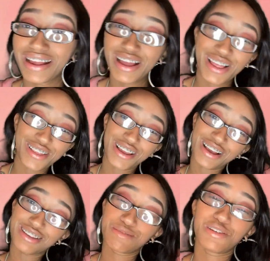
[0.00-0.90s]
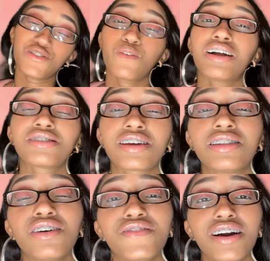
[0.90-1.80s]
Thank you guys so much for watching. I
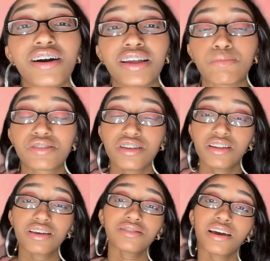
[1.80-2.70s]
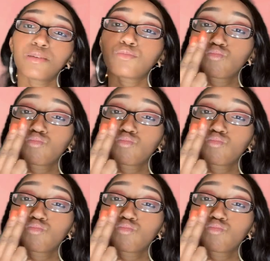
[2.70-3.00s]
love y'all, and I'm gonna see you next time.